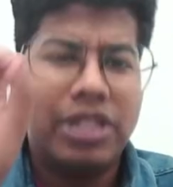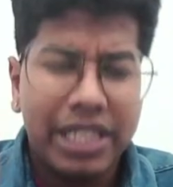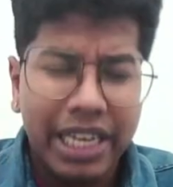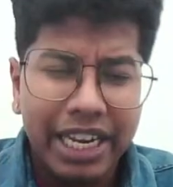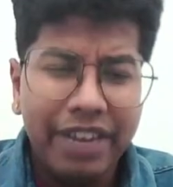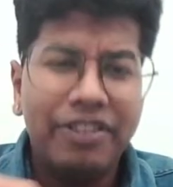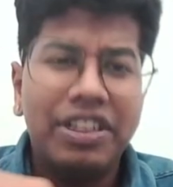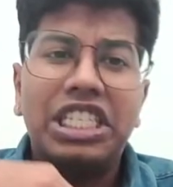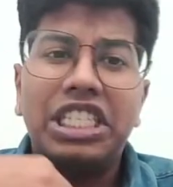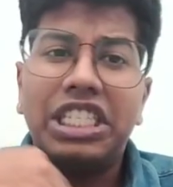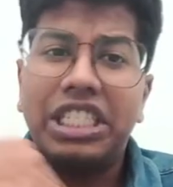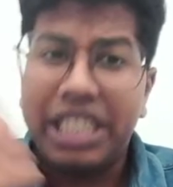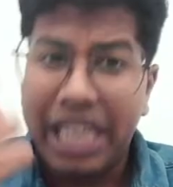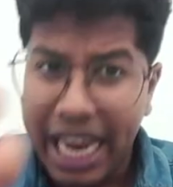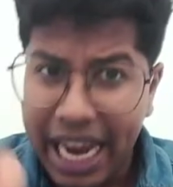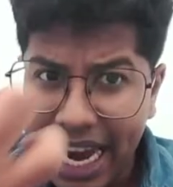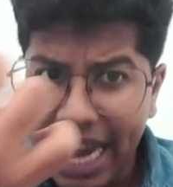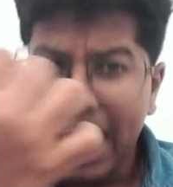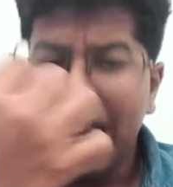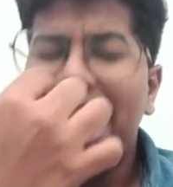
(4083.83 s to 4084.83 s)
3, which is
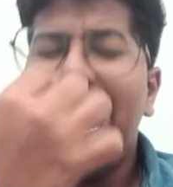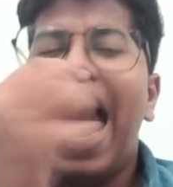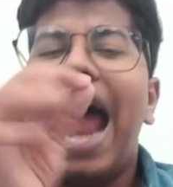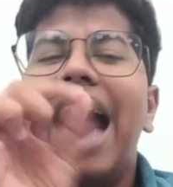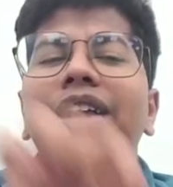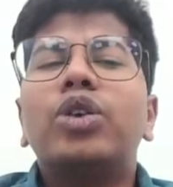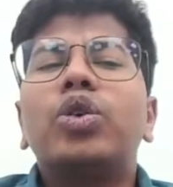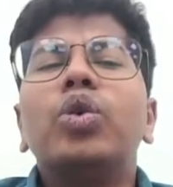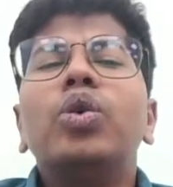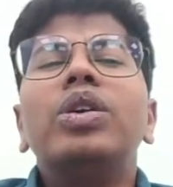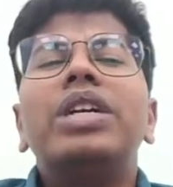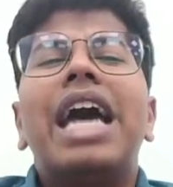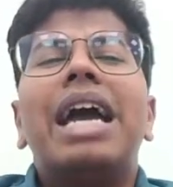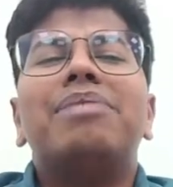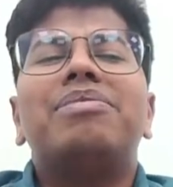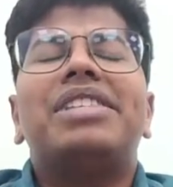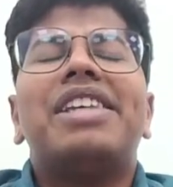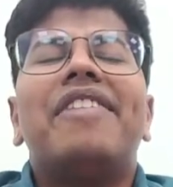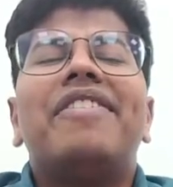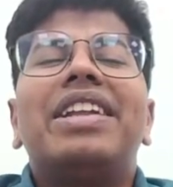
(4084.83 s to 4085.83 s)
A, and 2
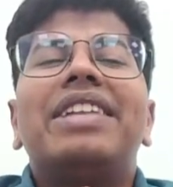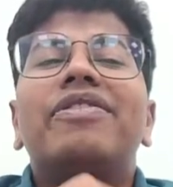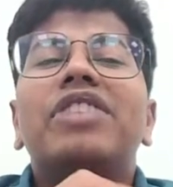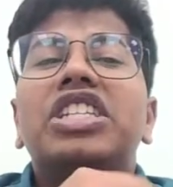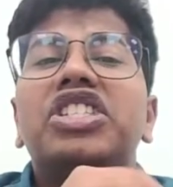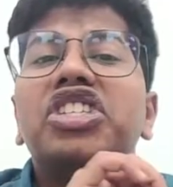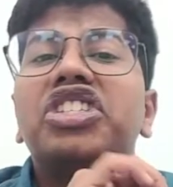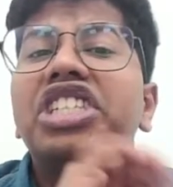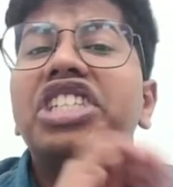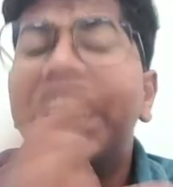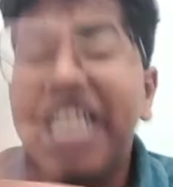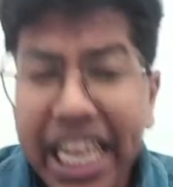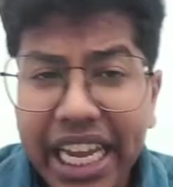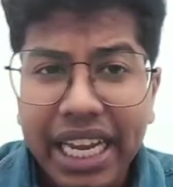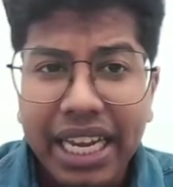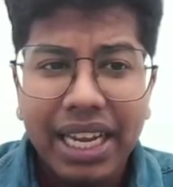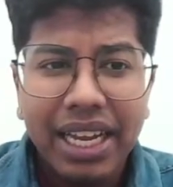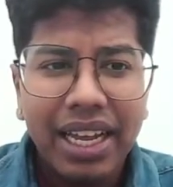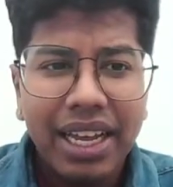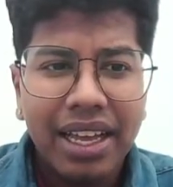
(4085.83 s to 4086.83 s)
times 7, which is
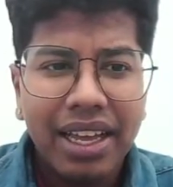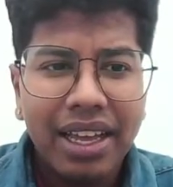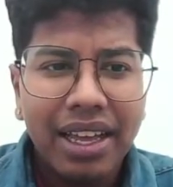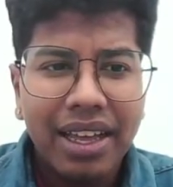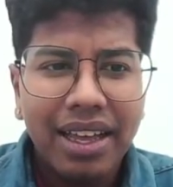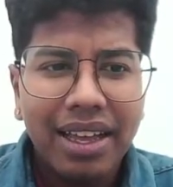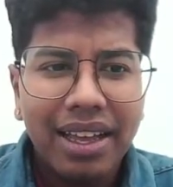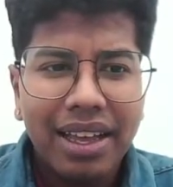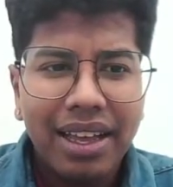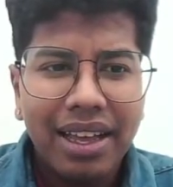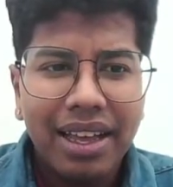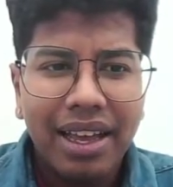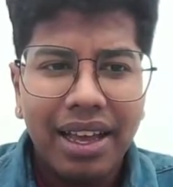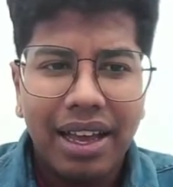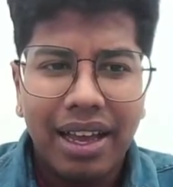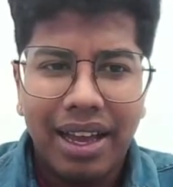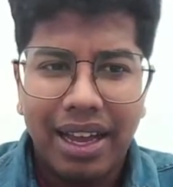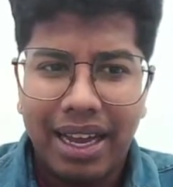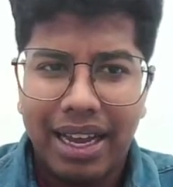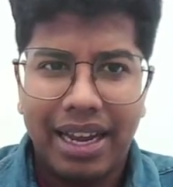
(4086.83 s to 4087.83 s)
D.
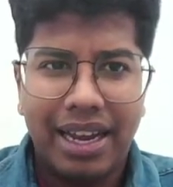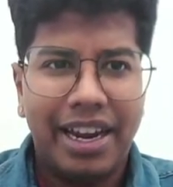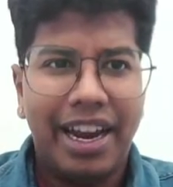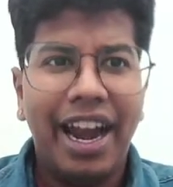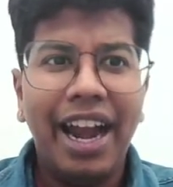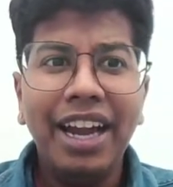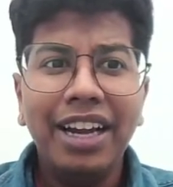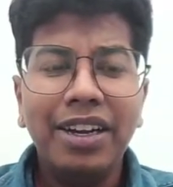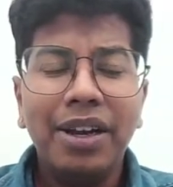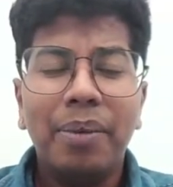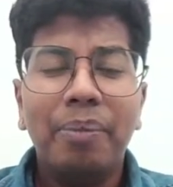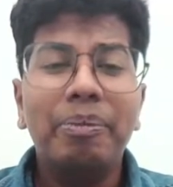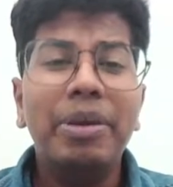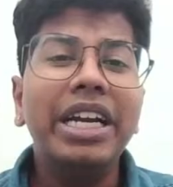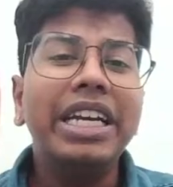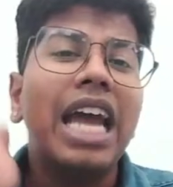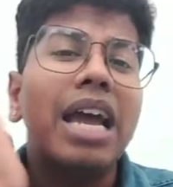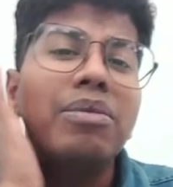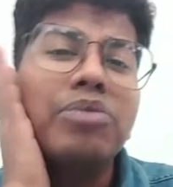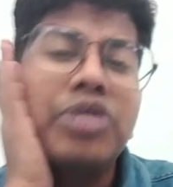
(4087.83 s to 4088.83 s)
And B
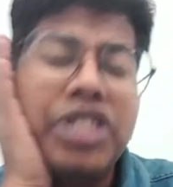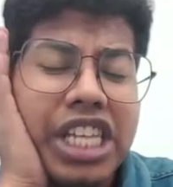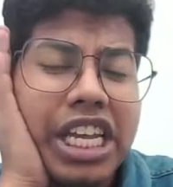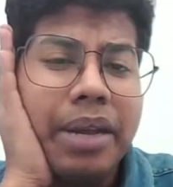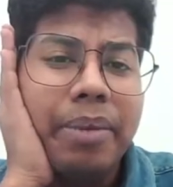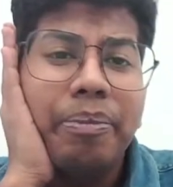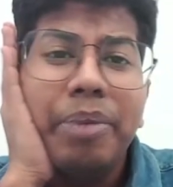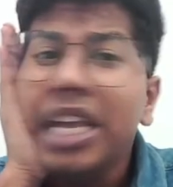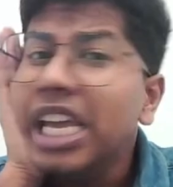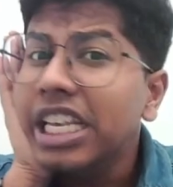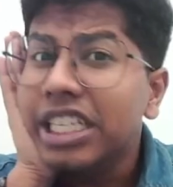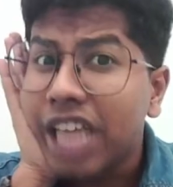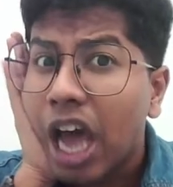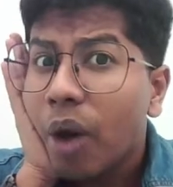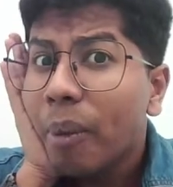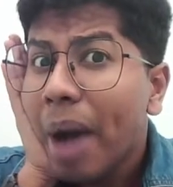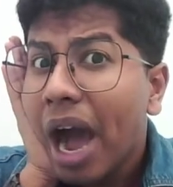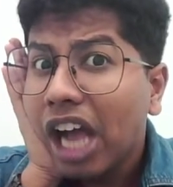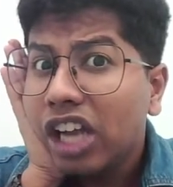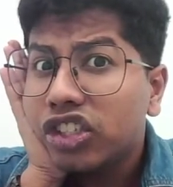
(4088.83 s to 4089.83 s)
times C. B is how
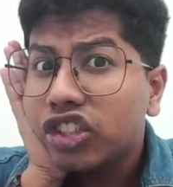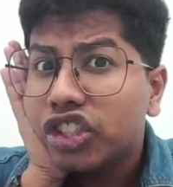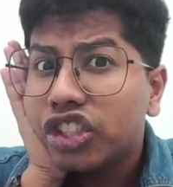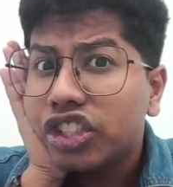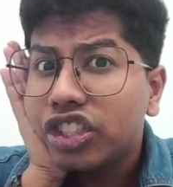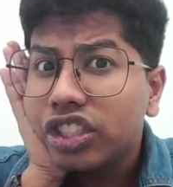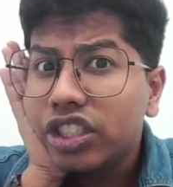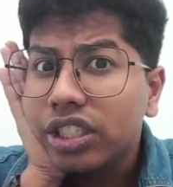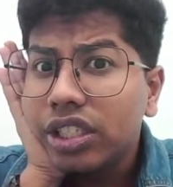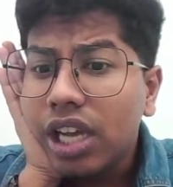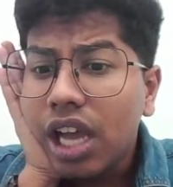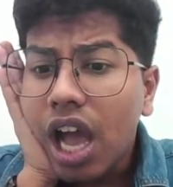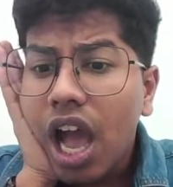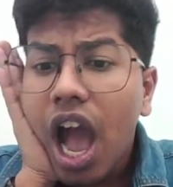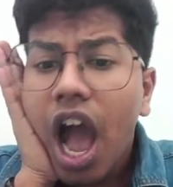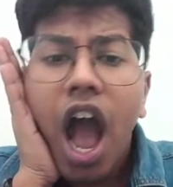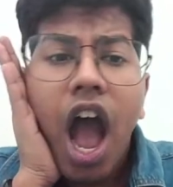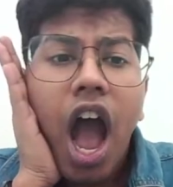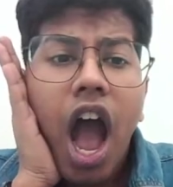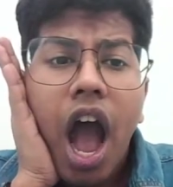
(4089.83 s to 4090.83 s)
much?
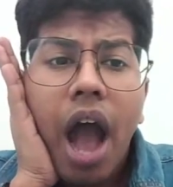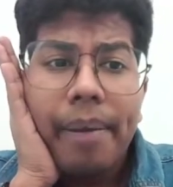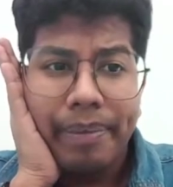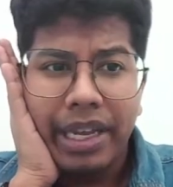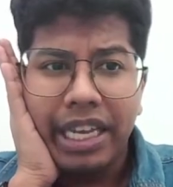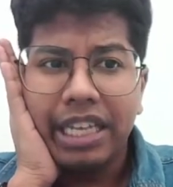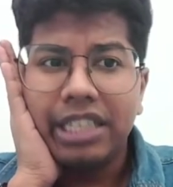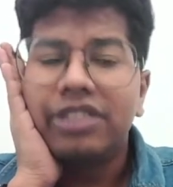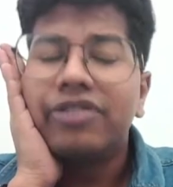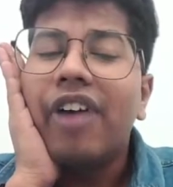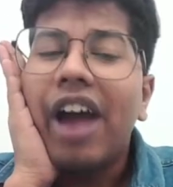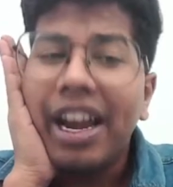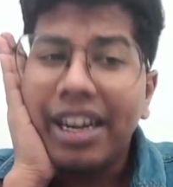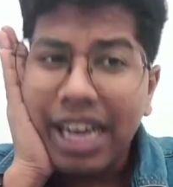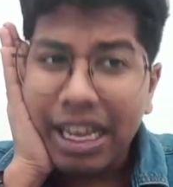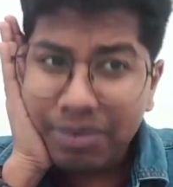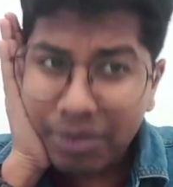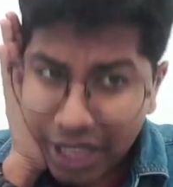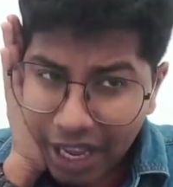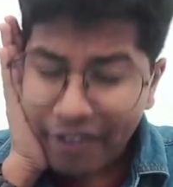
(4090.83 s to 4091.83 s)
B is 5
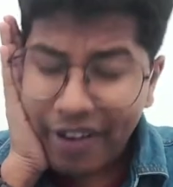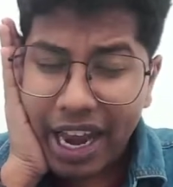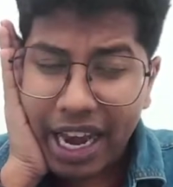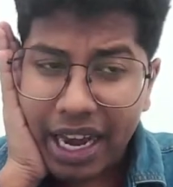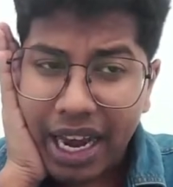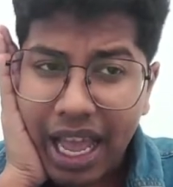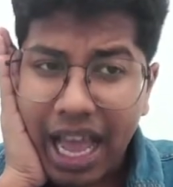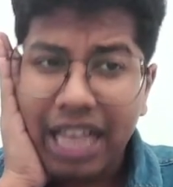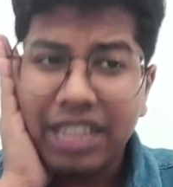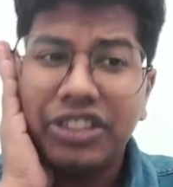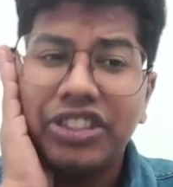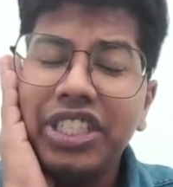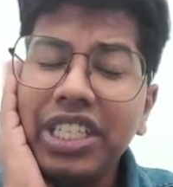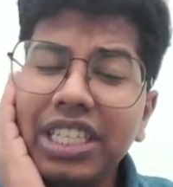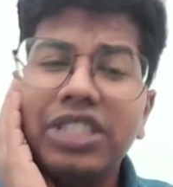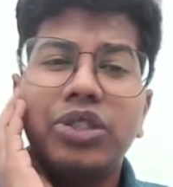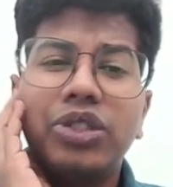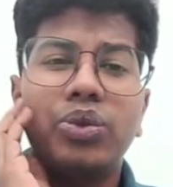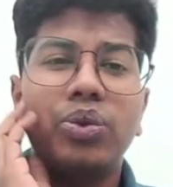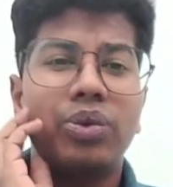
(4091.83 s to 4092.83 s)
times 7, and C
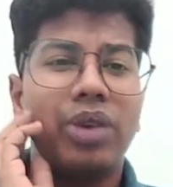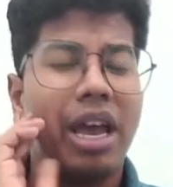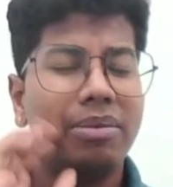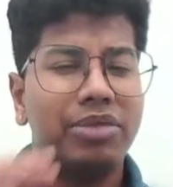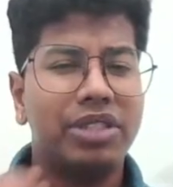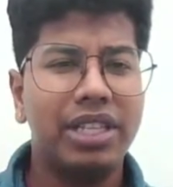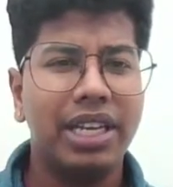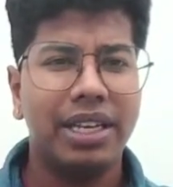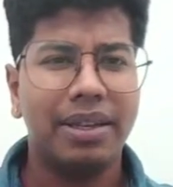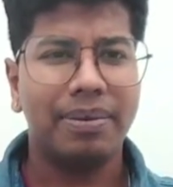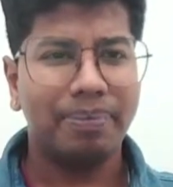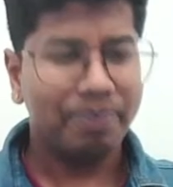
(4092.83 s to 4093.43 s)
is 2 times 3.